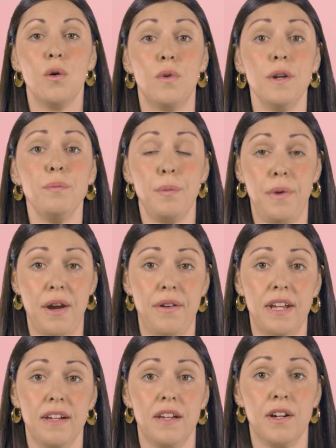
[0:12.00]
When
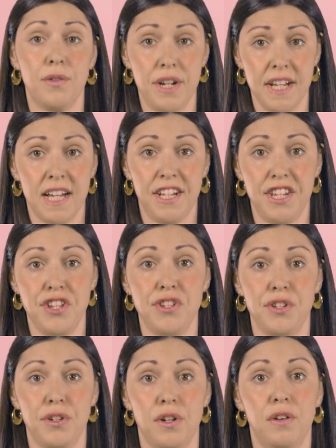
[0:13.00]
preparing a critical
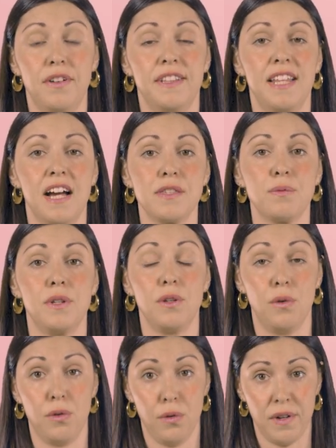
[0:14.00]
edition of a text with
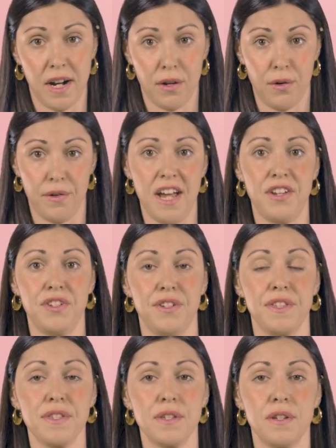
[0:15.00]
authorial
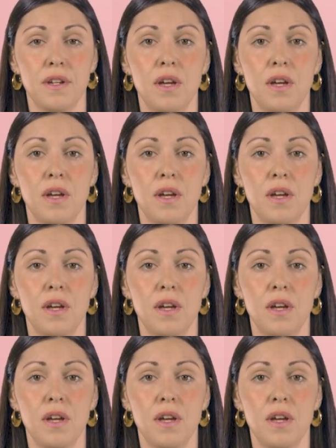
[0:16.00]
corrections,